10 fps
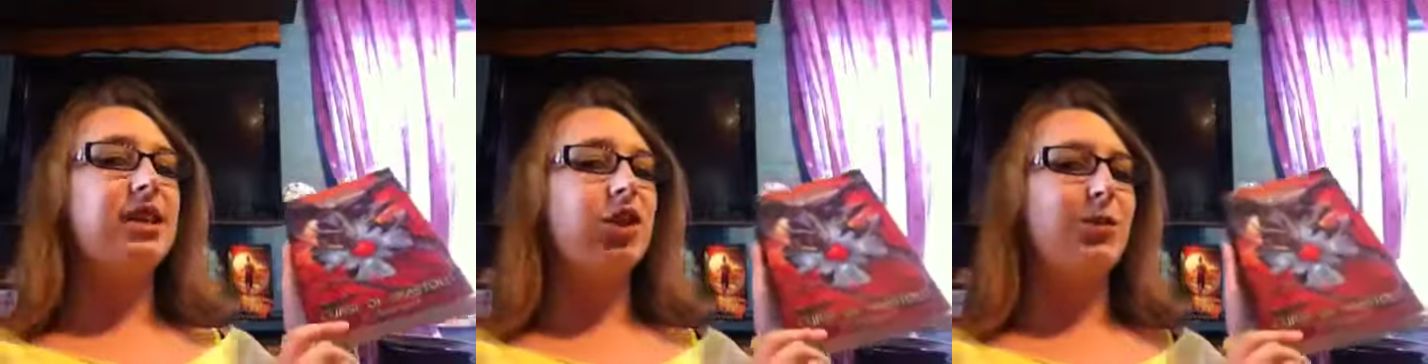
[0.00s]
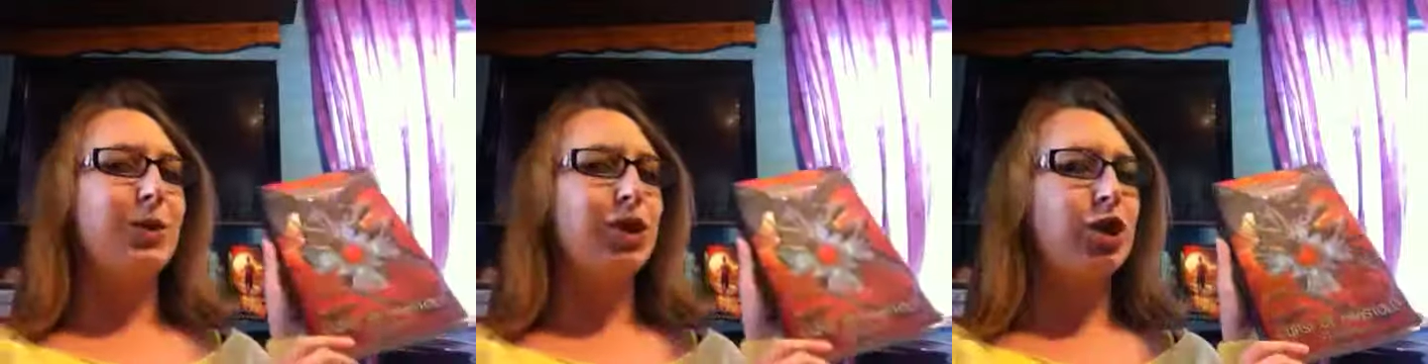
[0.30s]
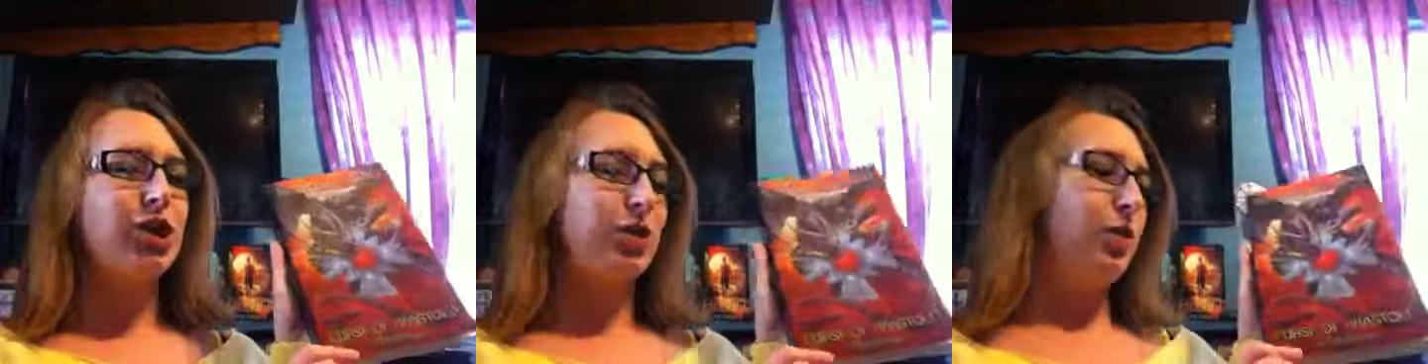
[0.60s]
actually book
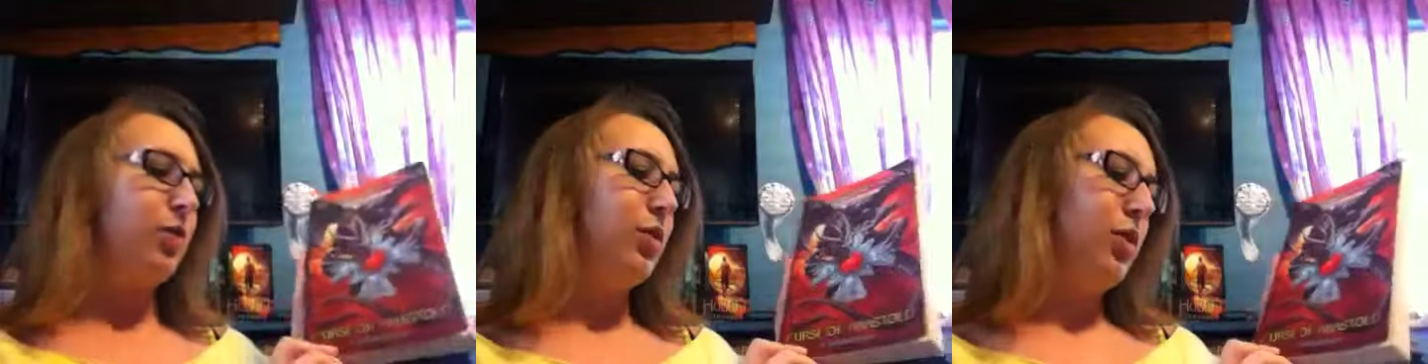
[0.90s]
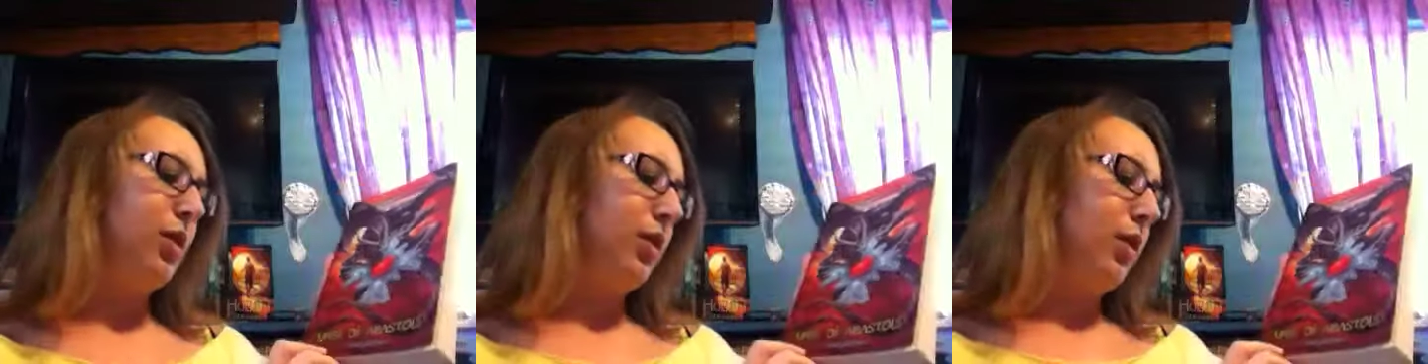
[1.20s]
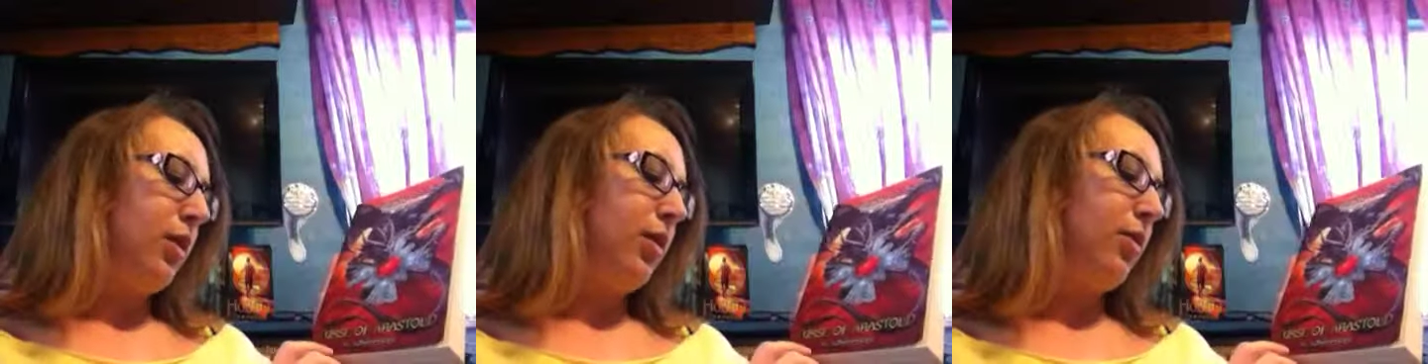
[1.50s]
2.
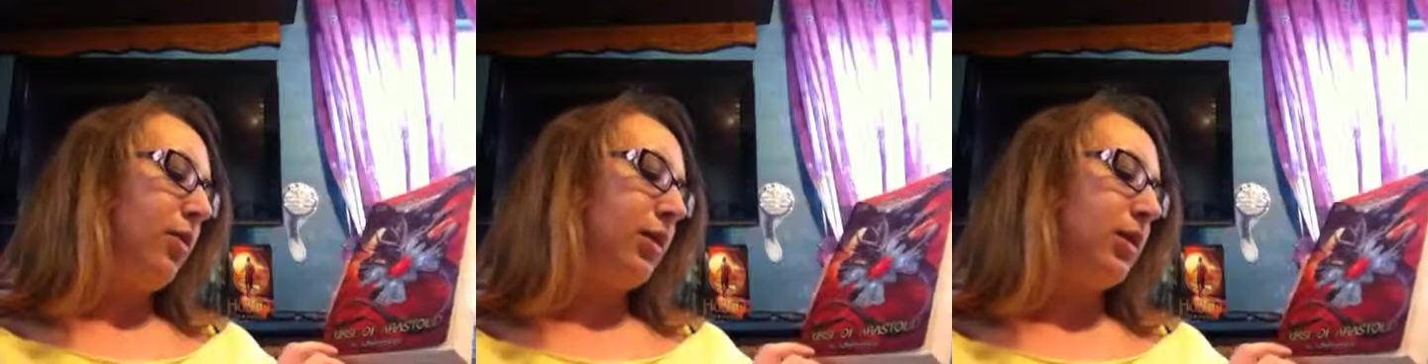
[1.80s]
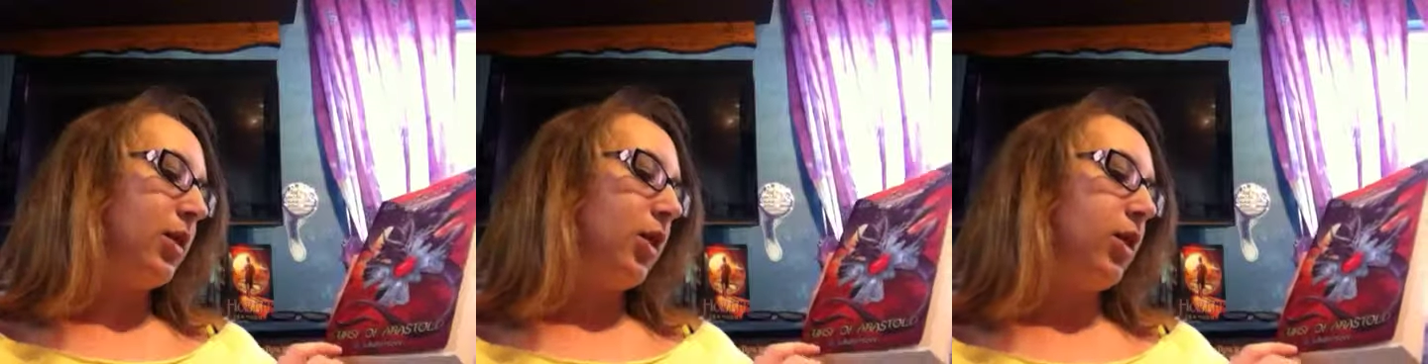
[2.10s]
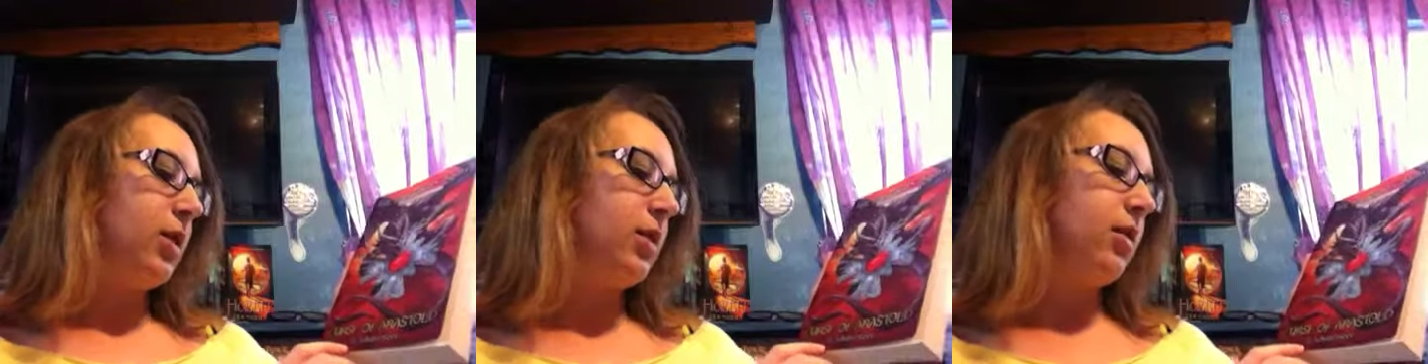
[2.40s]
It's
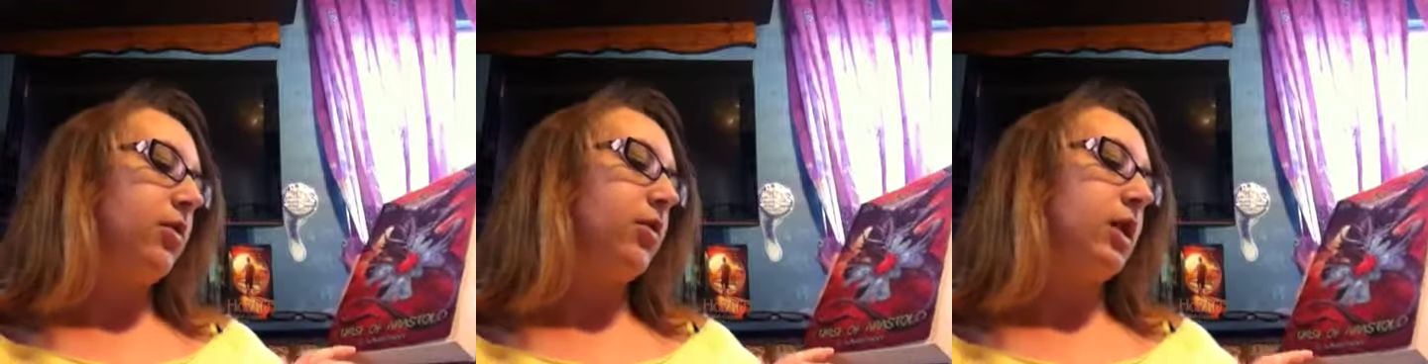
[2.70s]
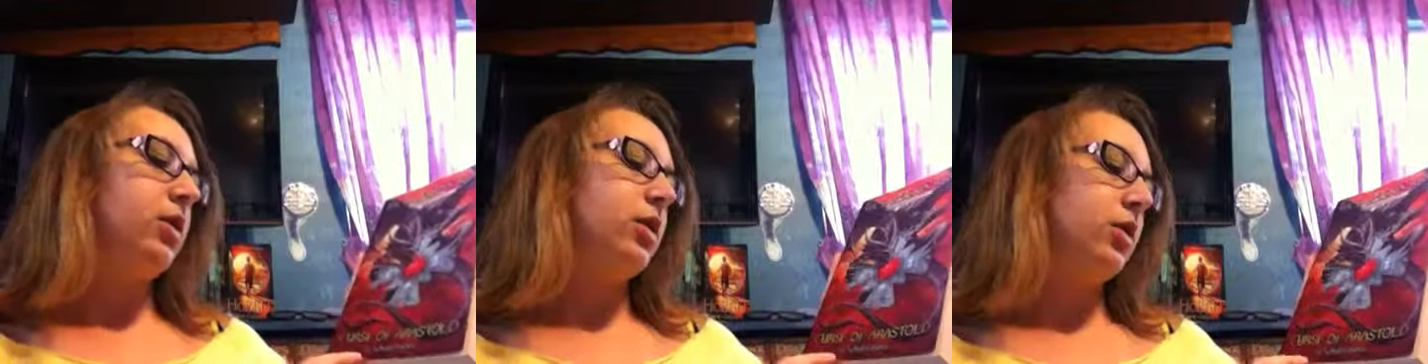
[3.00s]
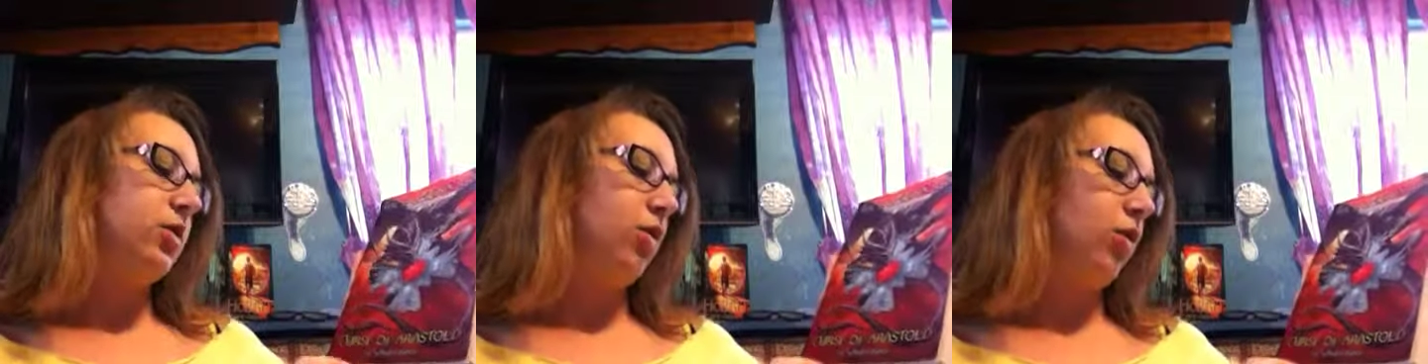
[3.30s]
Curse of
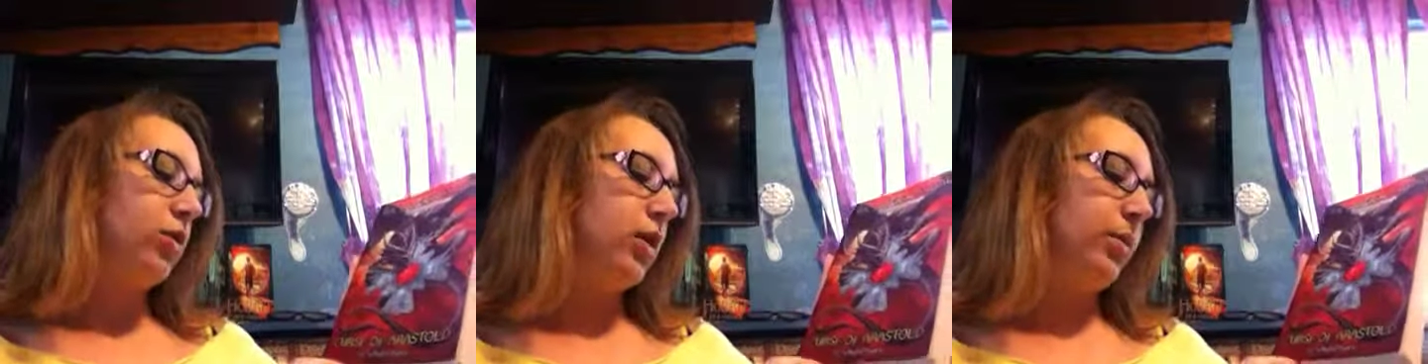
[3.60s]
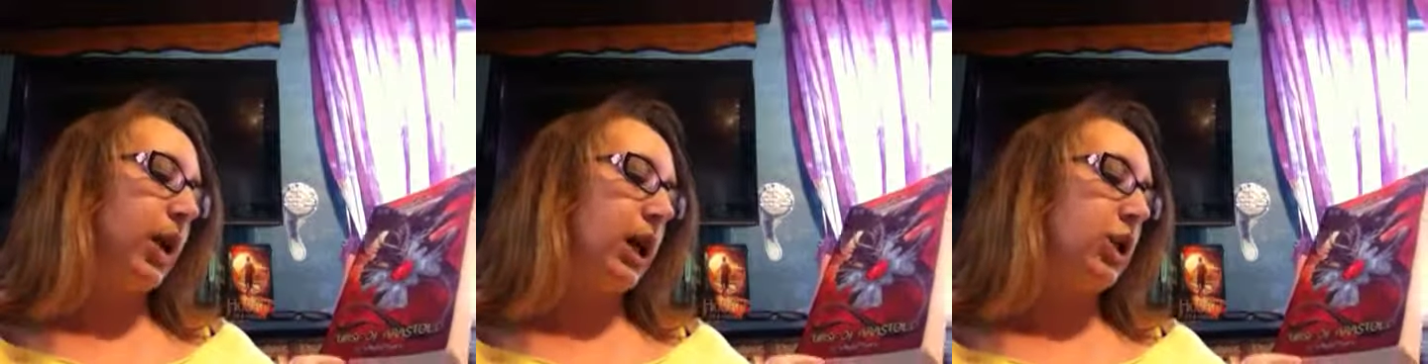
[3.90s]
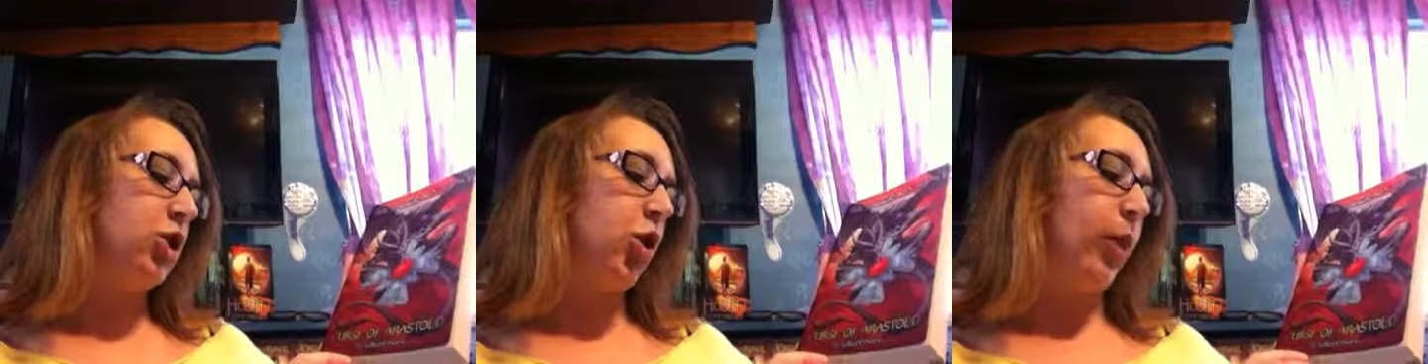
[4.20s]
Aristold by
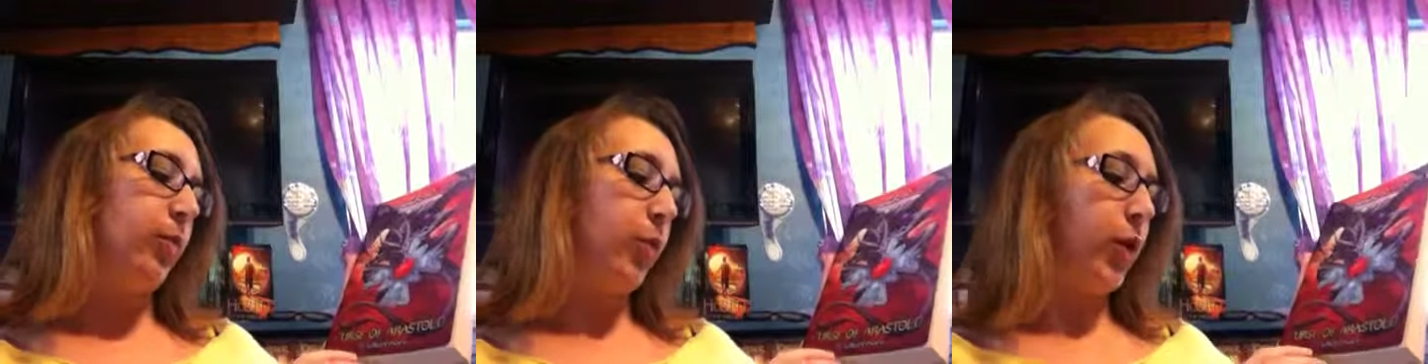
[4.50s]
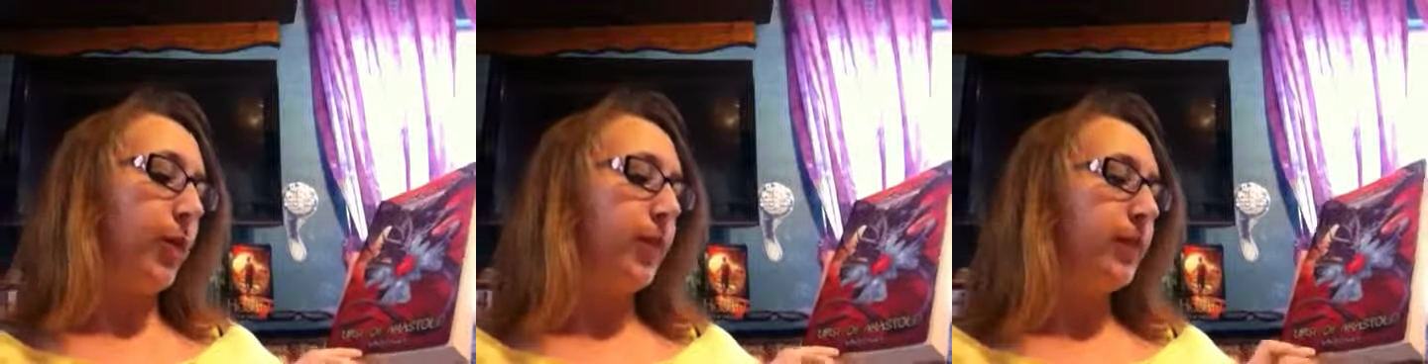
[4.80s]
Joe Whitmore.